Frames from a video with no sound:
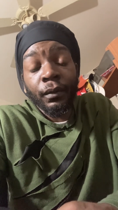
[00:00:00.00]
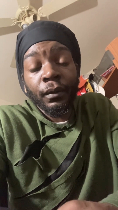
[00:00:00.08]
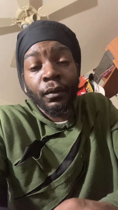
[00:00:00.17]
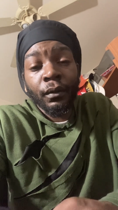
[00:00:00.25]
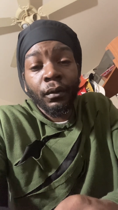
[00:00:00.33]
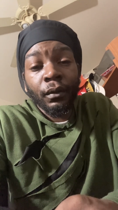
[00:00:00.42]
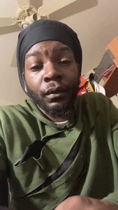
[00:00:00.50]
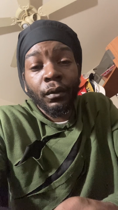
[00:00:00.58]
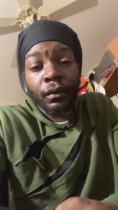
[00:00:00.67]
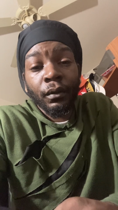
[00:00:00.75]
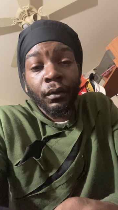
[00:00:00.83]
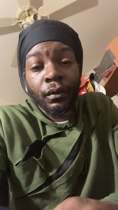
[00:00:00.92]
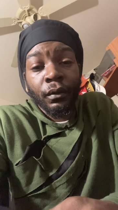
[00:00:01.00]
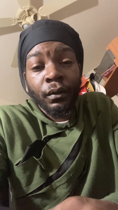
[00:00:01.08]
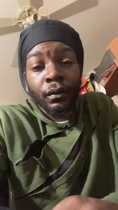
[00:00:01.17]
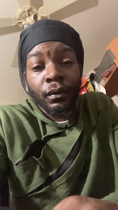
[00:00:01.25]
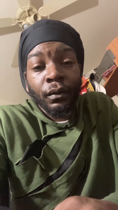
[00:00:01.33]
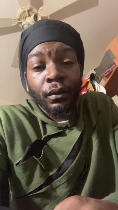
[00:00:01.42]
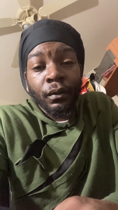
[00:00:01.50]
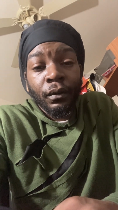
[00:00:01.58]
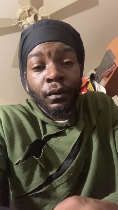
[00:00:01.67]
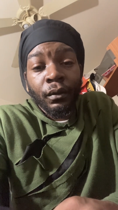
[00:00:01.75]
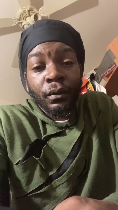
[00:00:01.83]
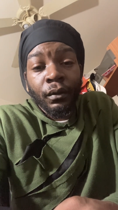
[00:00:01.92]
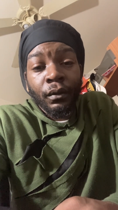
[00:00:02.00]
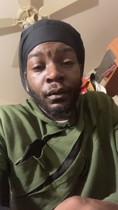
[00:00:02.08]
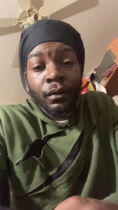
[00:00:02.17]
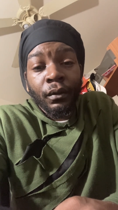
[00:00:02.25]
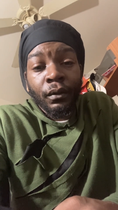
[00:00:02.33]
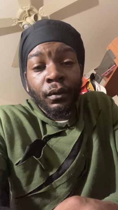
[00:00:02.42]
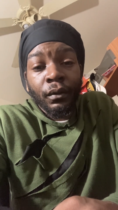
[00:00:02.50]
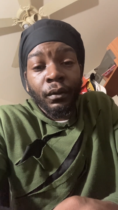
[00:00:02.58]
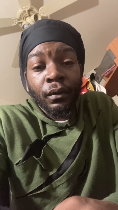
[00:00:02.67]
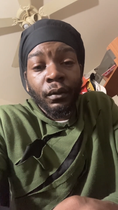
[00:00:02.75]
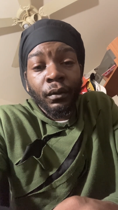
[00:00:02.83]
(no one is talking)